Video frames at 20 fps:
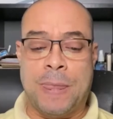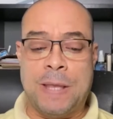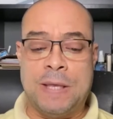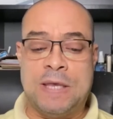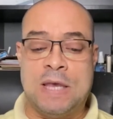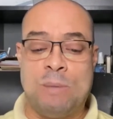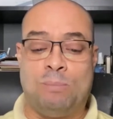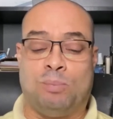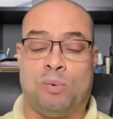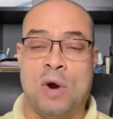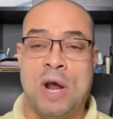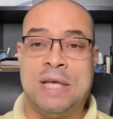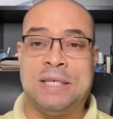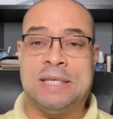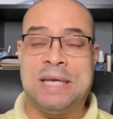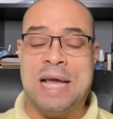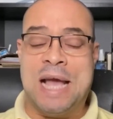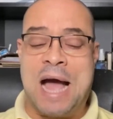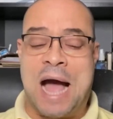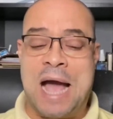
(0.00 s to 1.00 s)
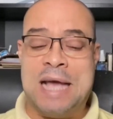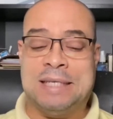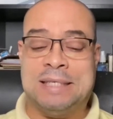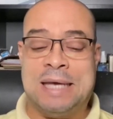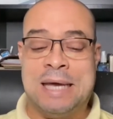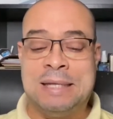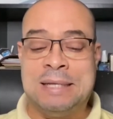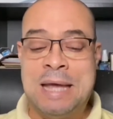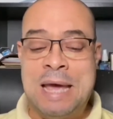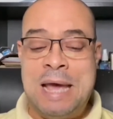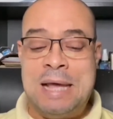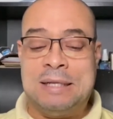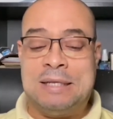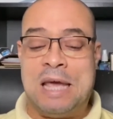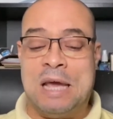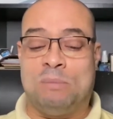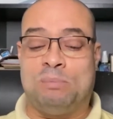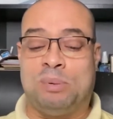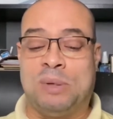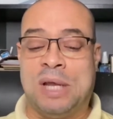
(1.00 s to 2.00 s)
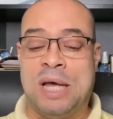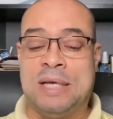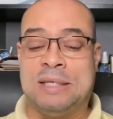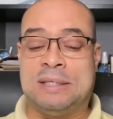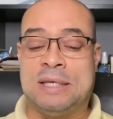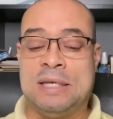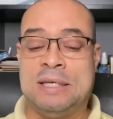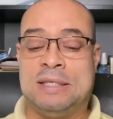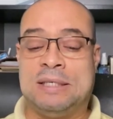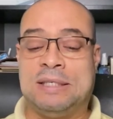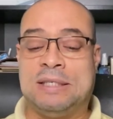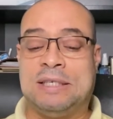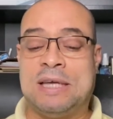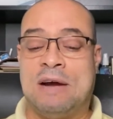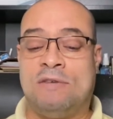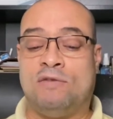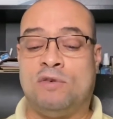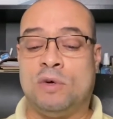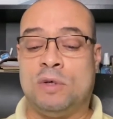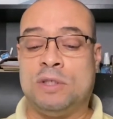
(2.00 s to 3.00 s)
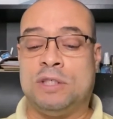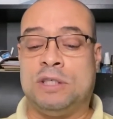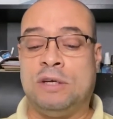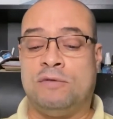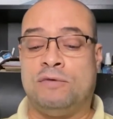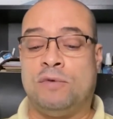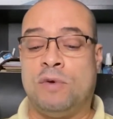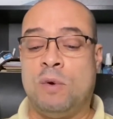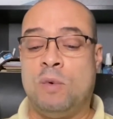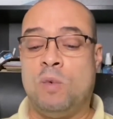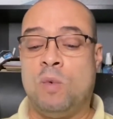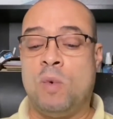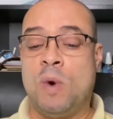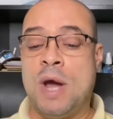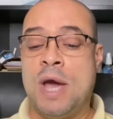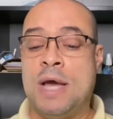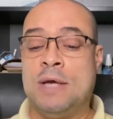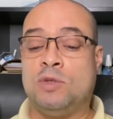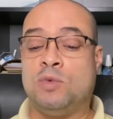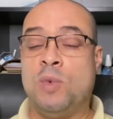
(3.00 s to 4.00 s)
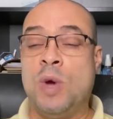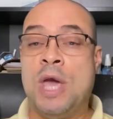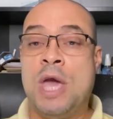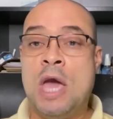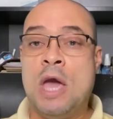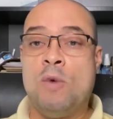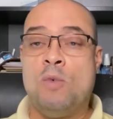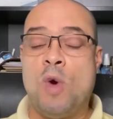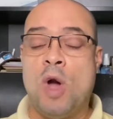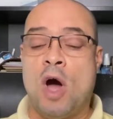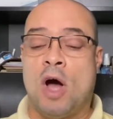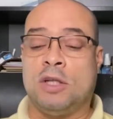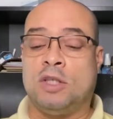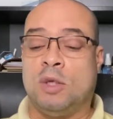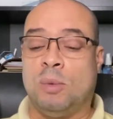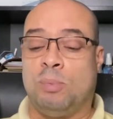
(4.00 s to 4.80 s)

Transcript: See, praising God can take place in several different ways. We we ought to